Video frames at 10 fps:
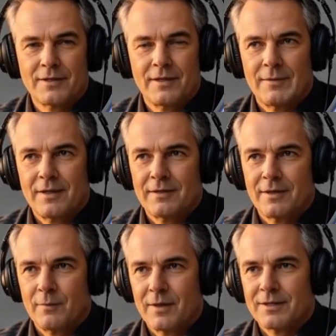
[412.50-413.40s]

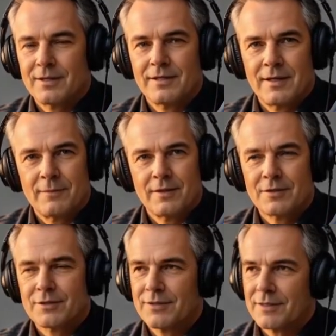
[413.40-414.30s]
especially one this
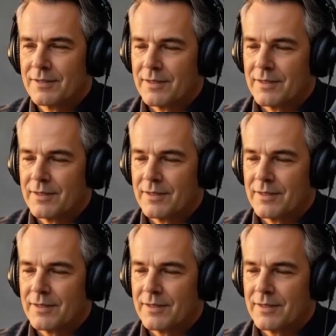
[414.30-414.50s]
ambitious,